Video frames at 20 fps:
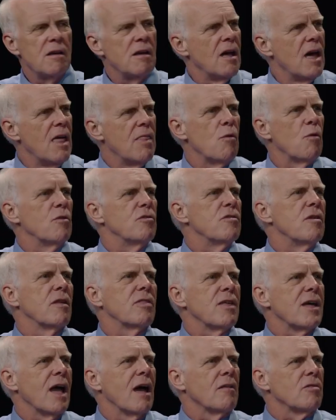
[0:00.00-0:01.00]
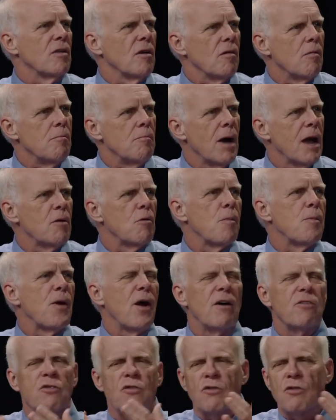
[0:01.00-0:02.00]
And there was nothing out there.
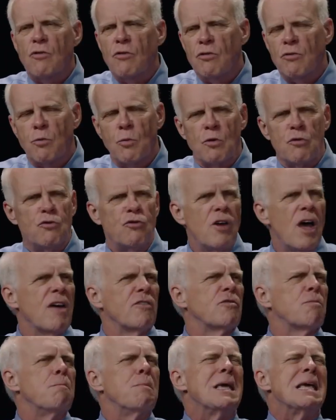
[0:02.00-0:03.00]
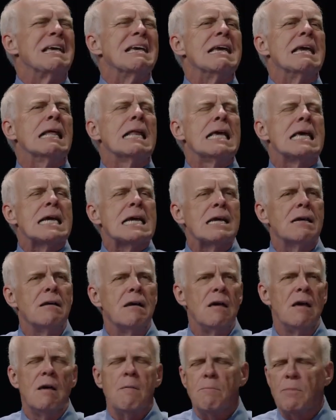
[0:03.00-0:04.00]
Microprocessors were just beginning,
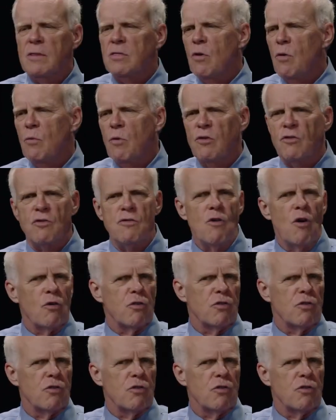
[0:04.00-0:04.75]
but there was no